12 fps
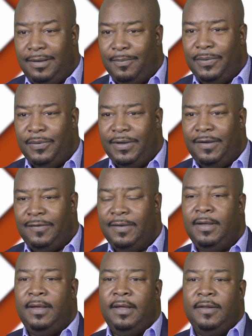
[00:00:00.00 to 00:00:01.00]
employees,
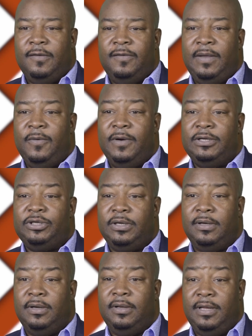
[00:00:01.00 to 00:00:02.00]
the same
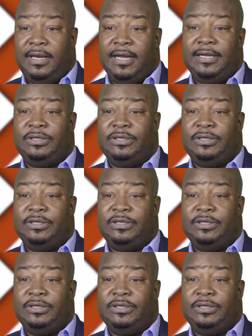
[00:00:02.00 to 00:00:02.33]
question that I